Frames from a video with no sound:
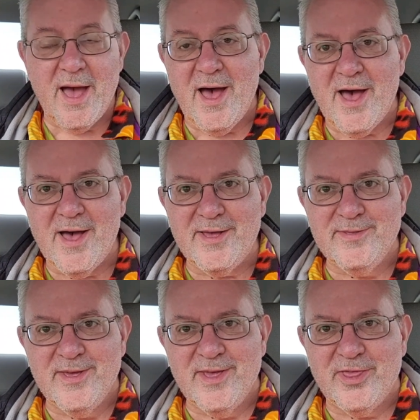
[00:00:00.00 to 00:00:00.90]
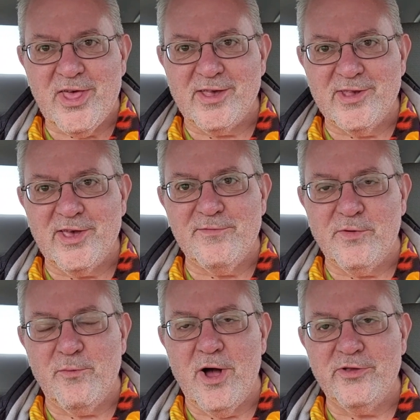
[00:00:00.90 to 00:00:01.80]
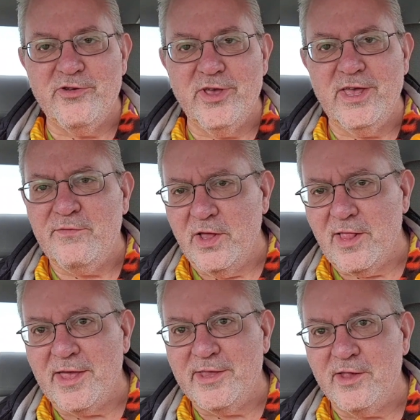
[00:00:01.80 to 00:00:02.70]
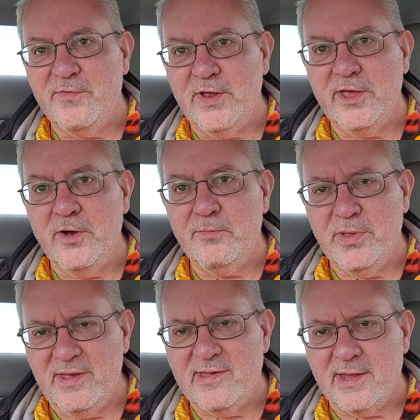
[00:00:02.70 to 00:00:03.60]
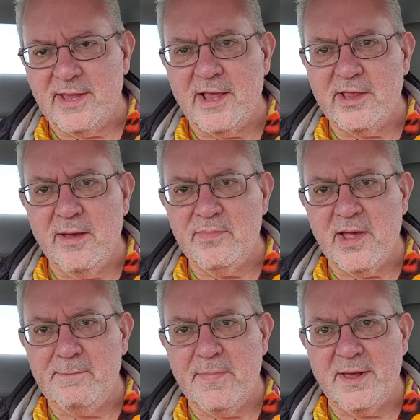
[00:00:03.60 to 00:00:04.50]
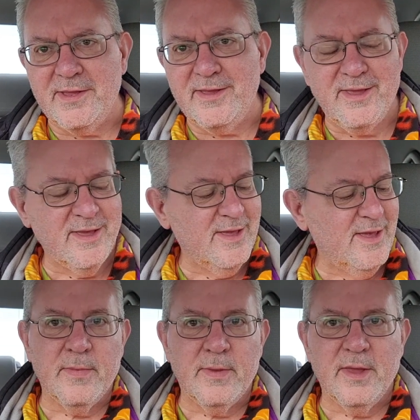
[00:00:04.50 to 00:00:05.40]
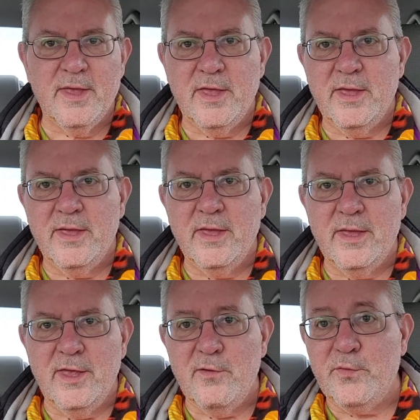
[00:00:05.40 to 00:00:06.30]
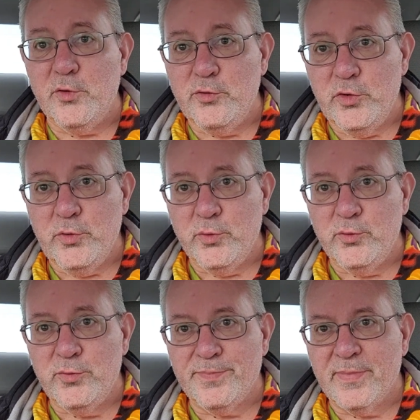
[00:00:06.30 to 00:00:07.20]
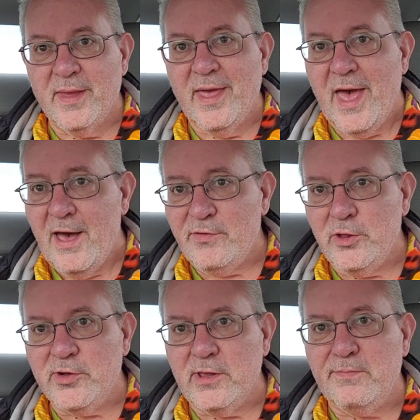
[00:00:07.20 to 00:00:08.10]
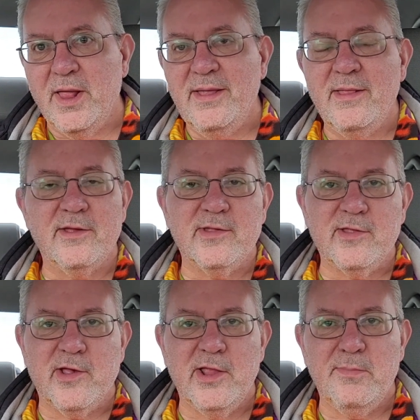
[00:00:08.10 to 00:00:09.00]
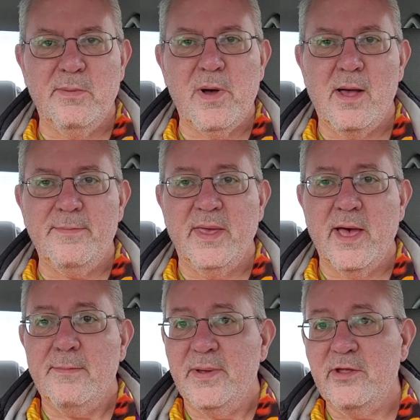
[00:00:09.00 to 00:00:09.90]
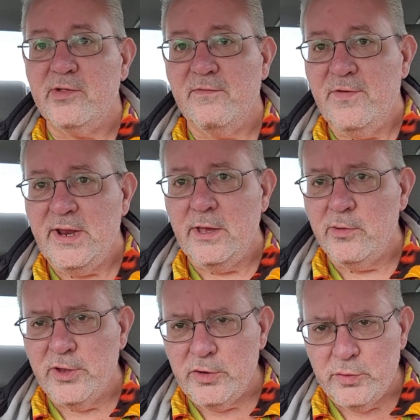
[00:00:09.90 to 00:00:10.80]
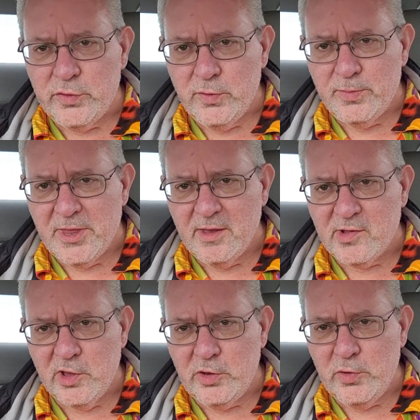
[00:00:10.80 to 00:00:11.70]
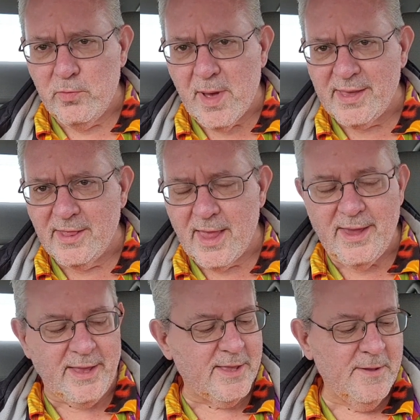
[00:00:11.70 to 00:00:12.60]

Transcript: Uh, thanks again for watching. If you like this video, please hit that thumbs up button. If you're new, have a look at the playlist that's going to be popping up, and there's a video that YouTube thinks that you might like.